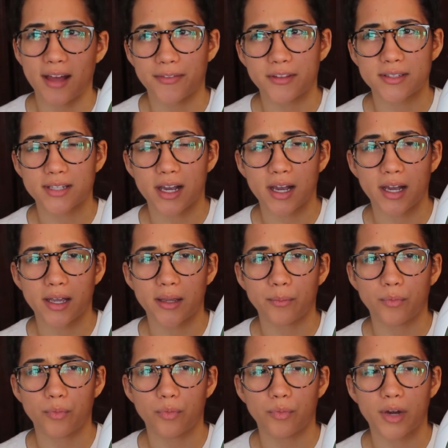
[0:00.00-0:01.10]
at the
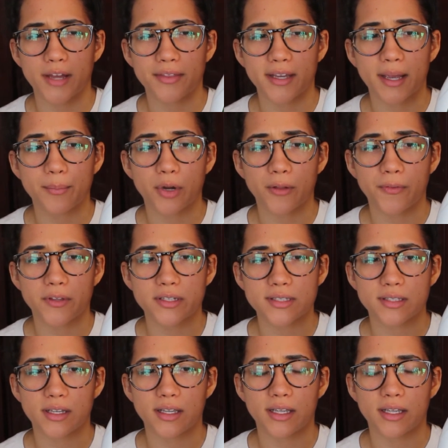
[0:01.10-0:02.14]
time I think I bought this